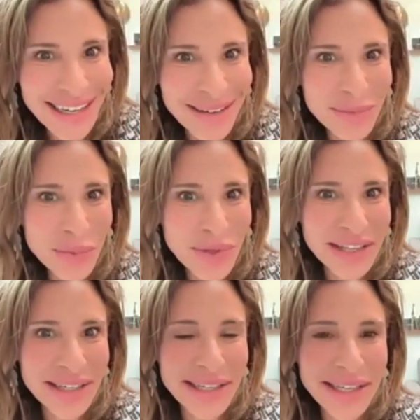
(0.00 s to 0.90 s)

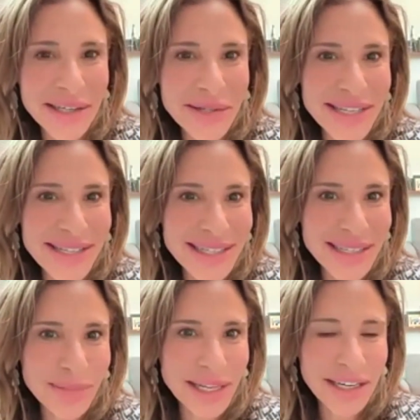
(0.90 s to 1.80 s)
within an
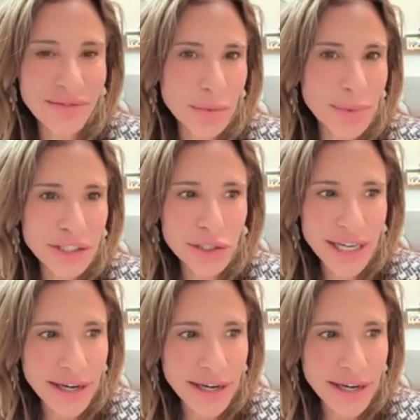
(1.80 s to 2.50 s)
ecosystem, an information or data